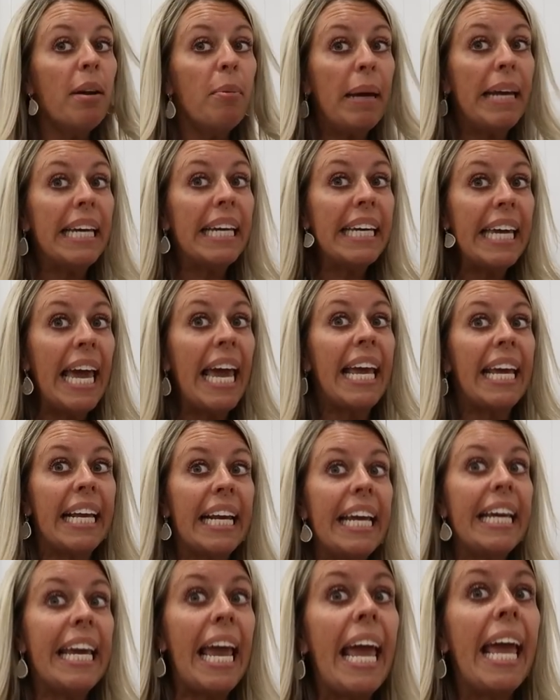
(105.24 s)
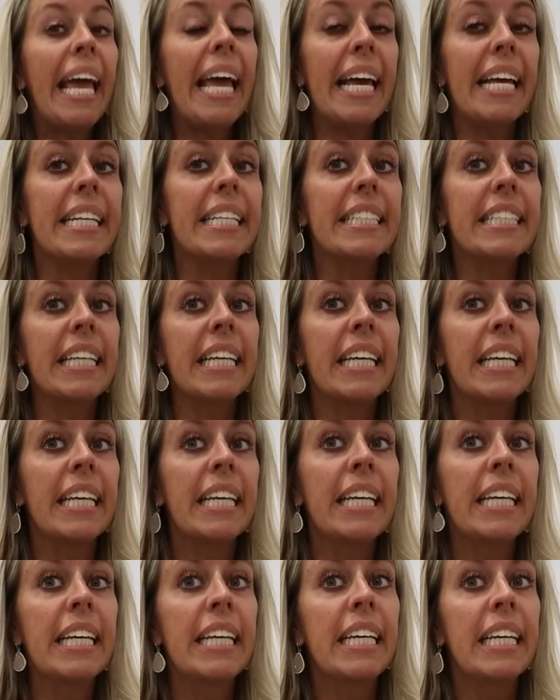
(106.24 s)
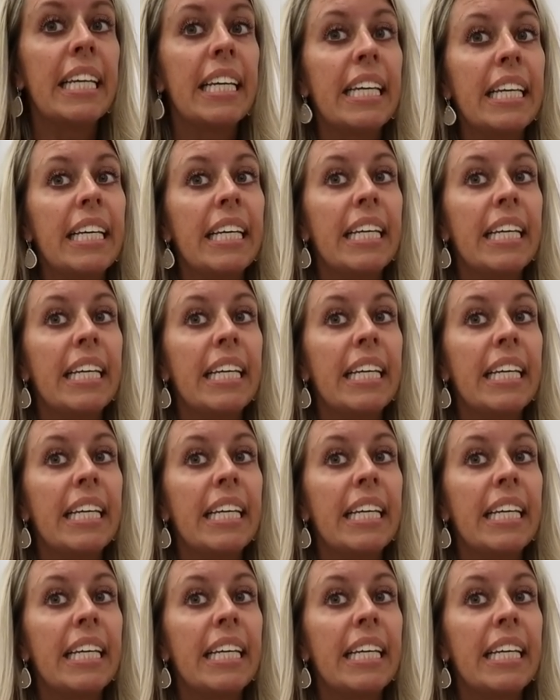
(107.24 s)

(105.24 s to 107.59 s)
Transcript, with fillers: to make a cake and I can't. Why?